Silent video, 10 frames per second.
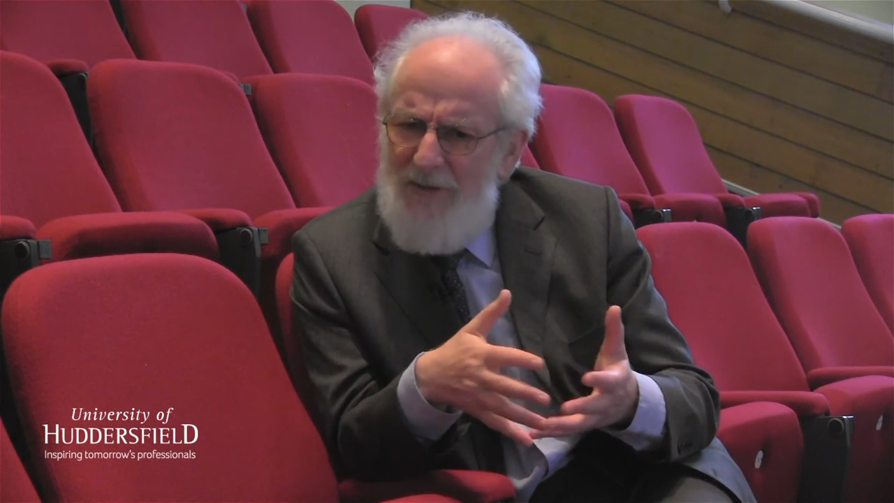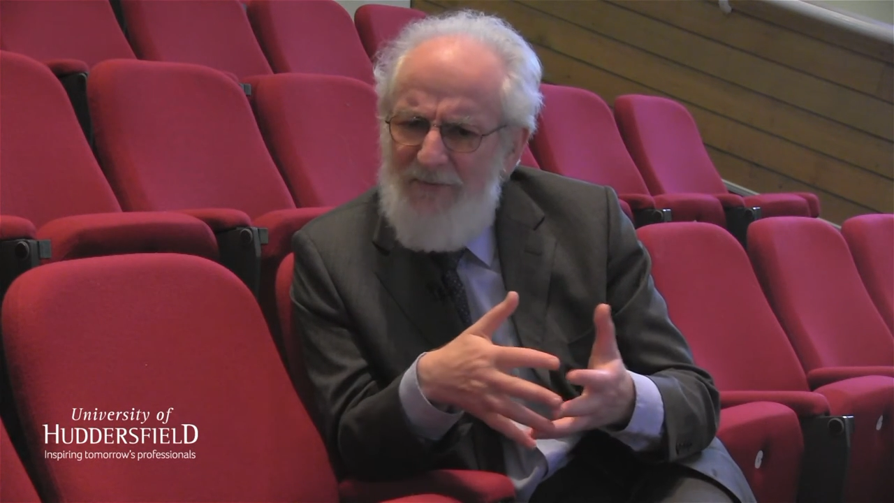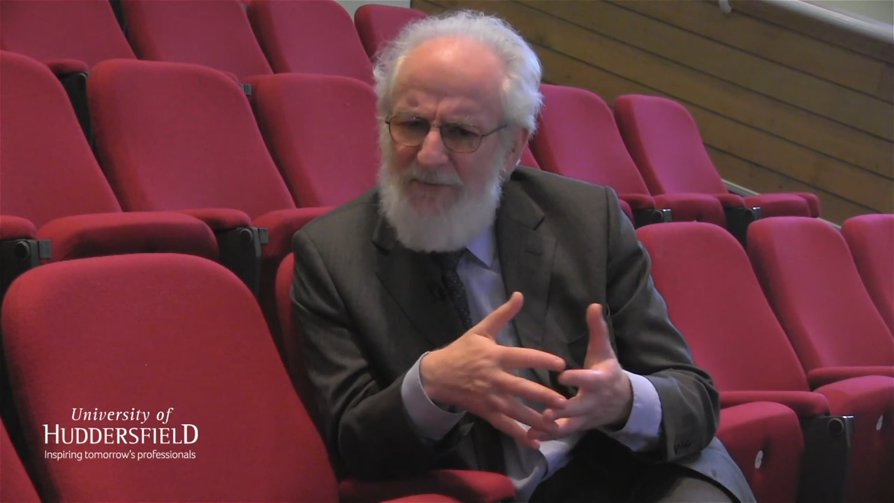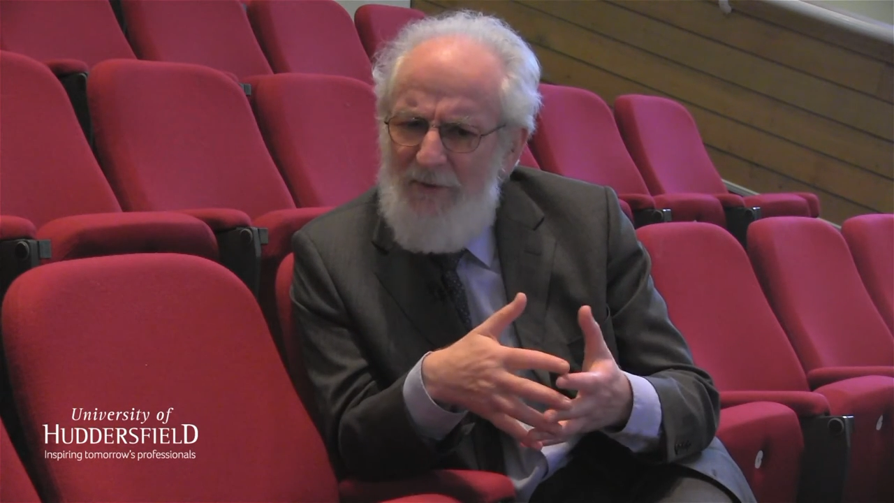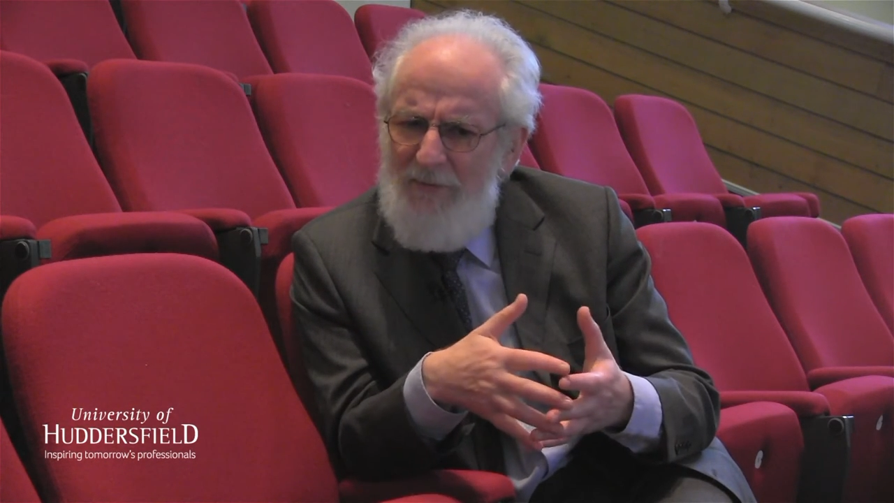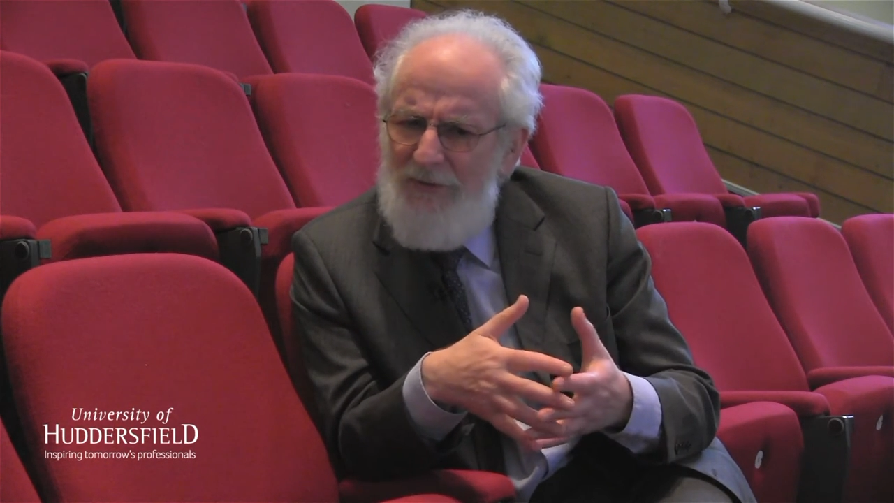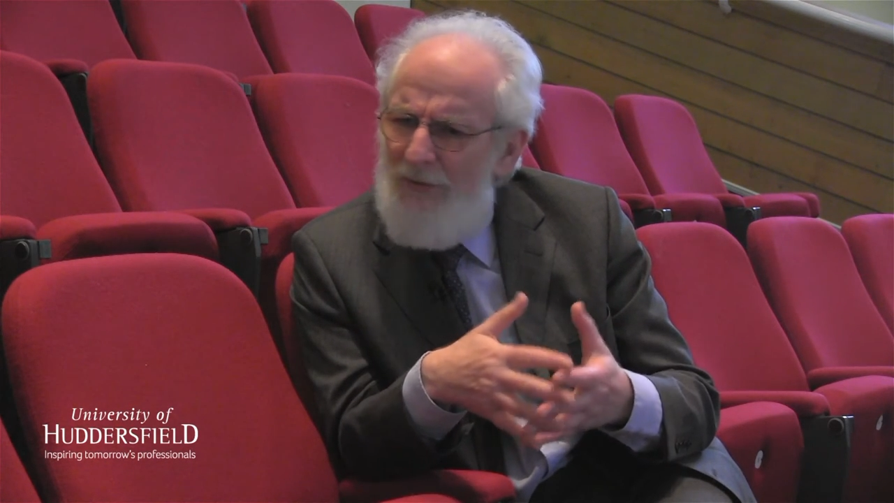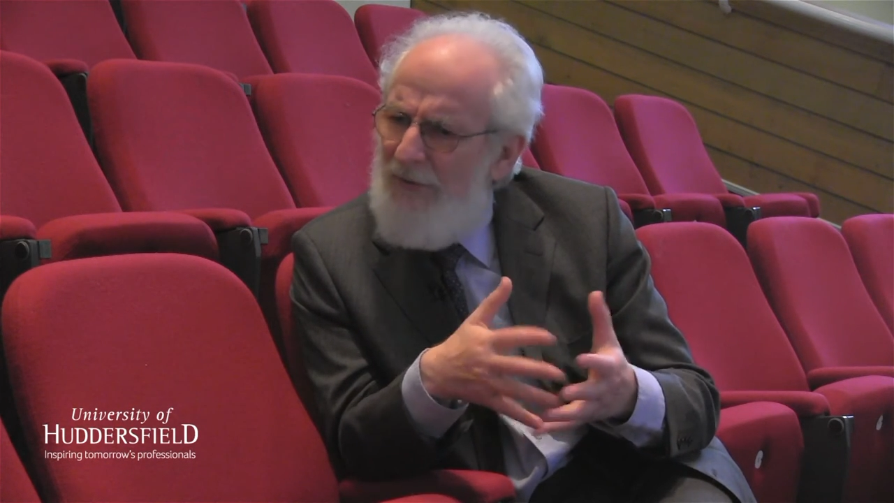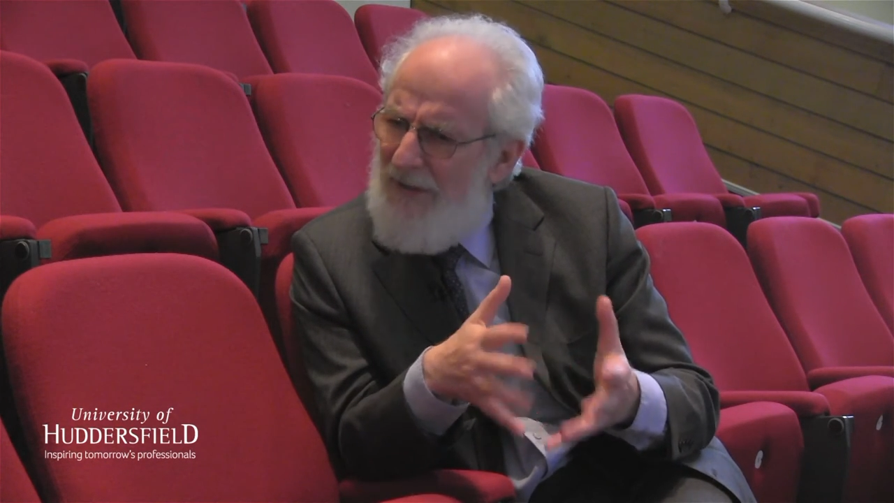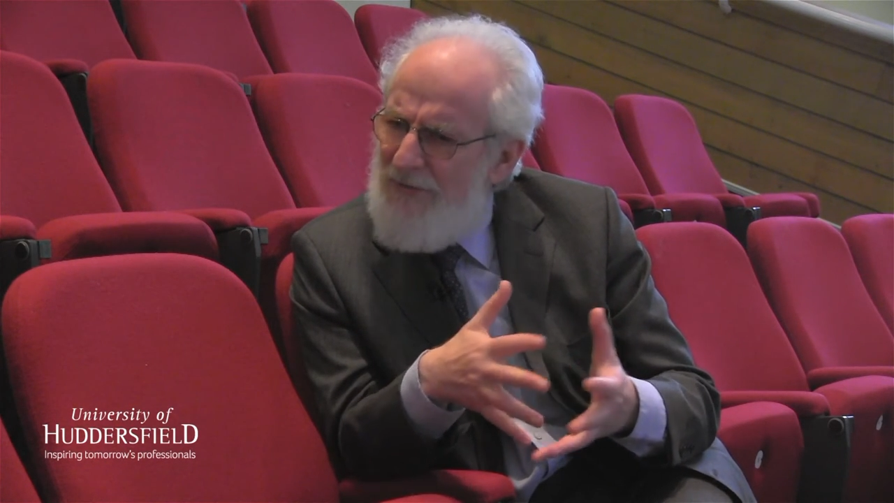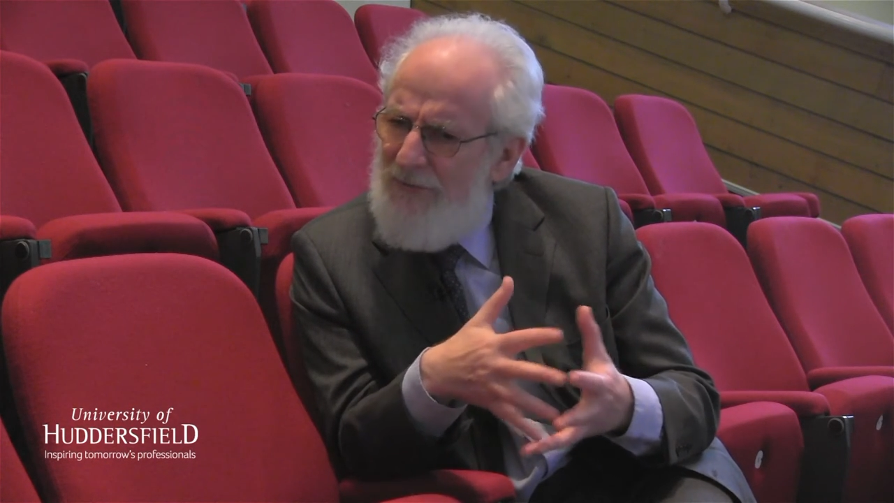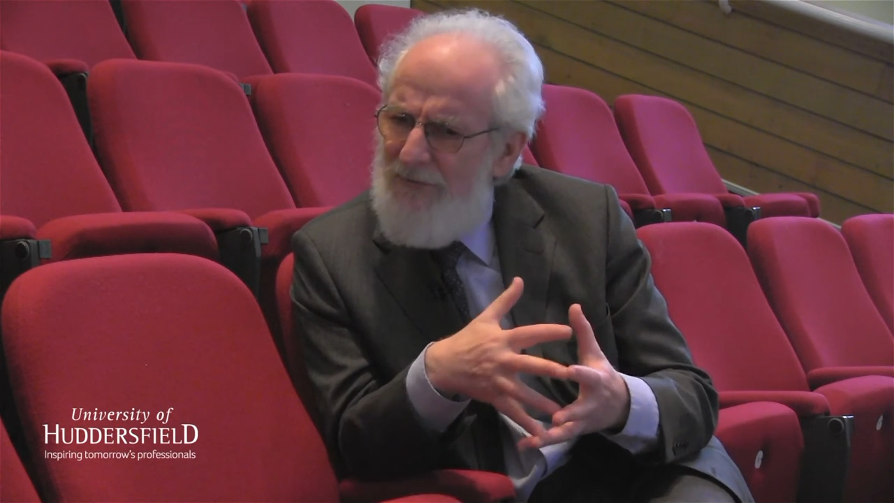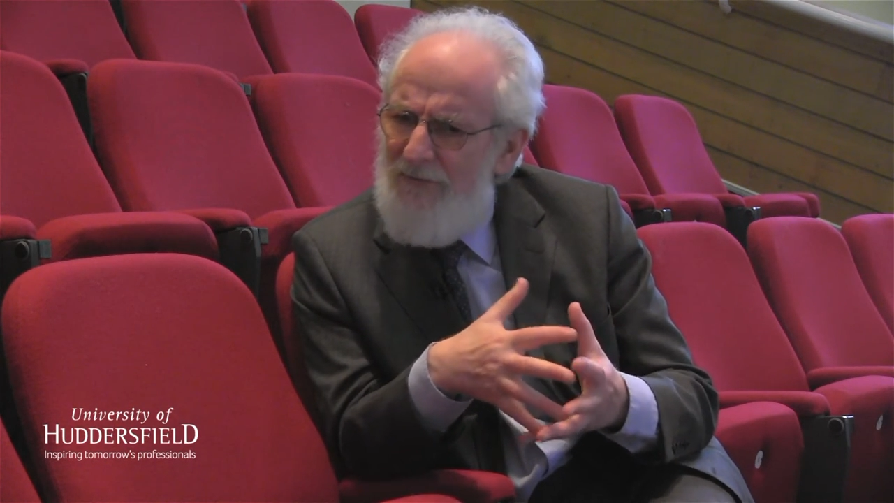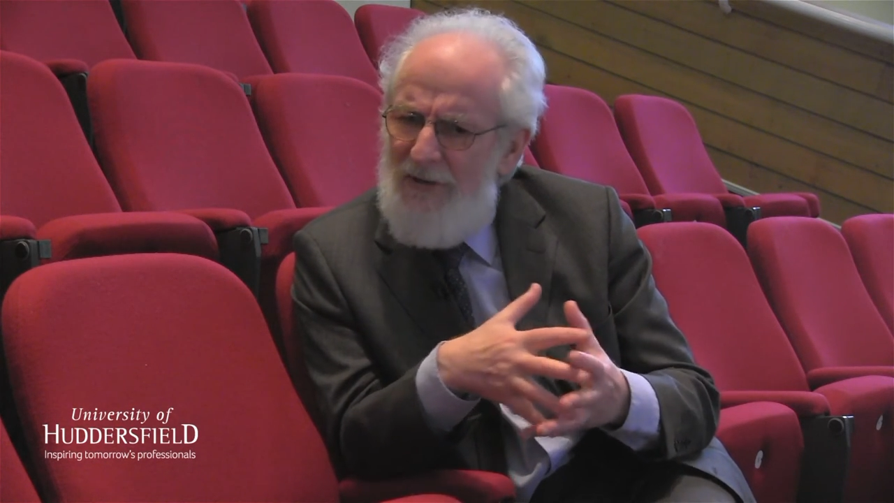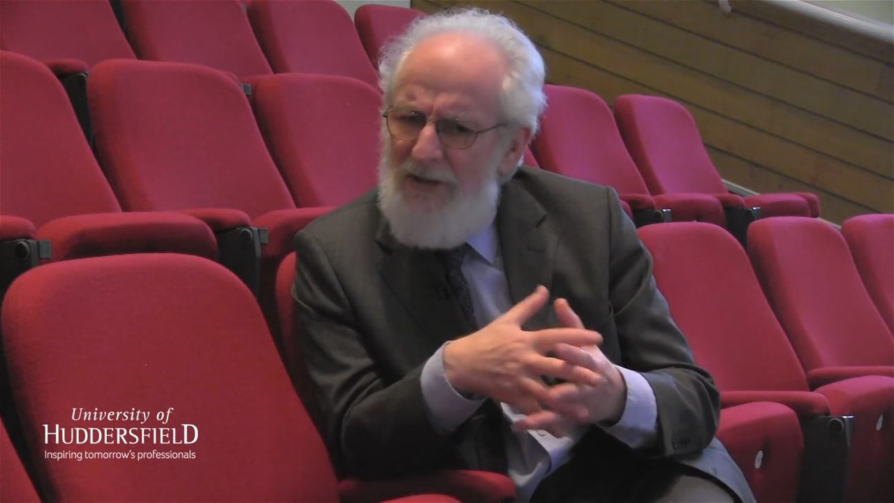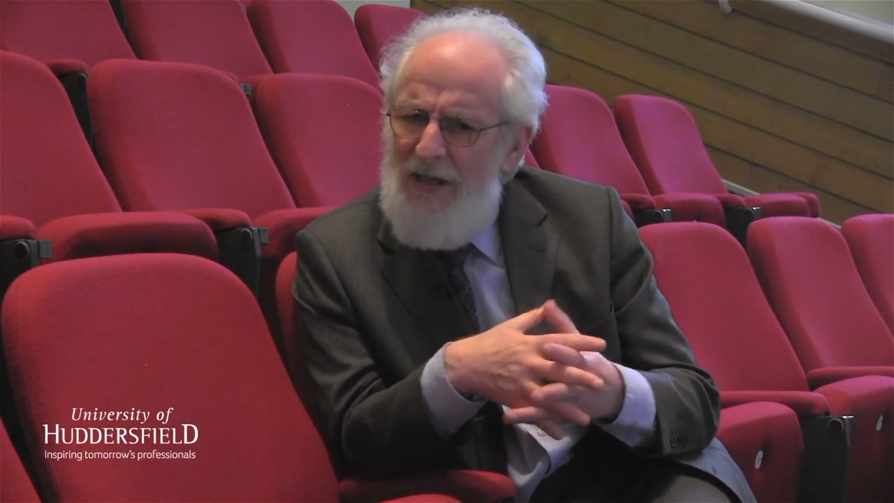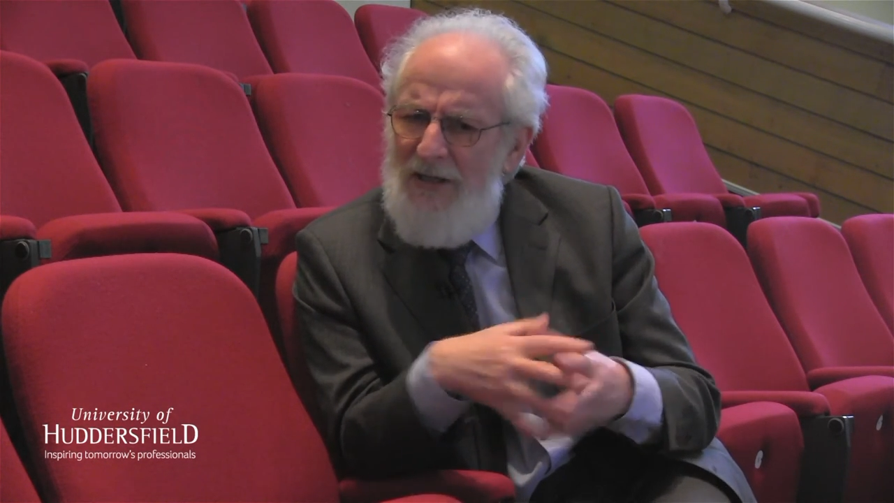comes from and all that sort of thing.